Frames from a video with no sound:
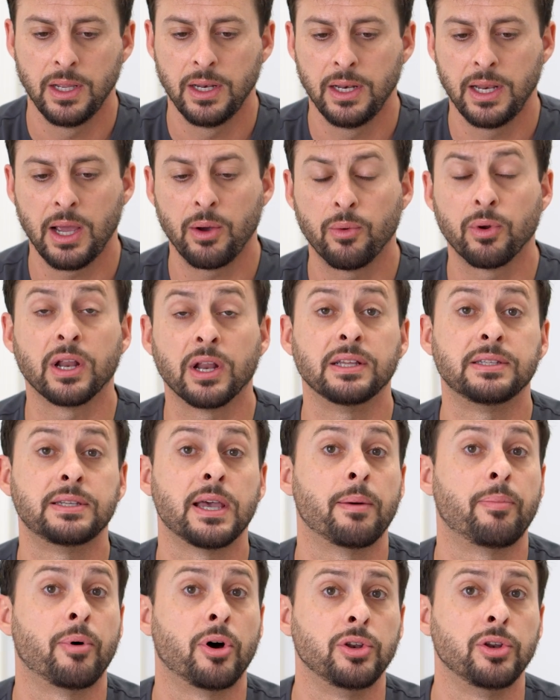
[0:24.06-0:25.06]
Now we're gonna
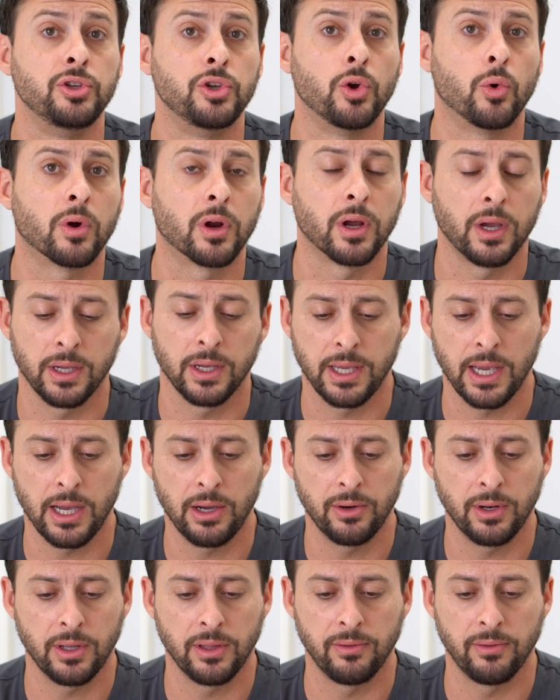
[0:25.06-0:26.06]
tap on your
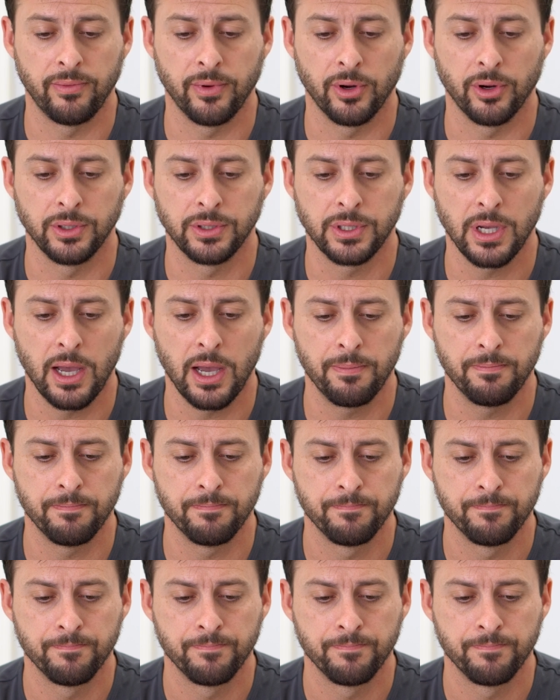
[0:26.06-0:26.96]
account at the very top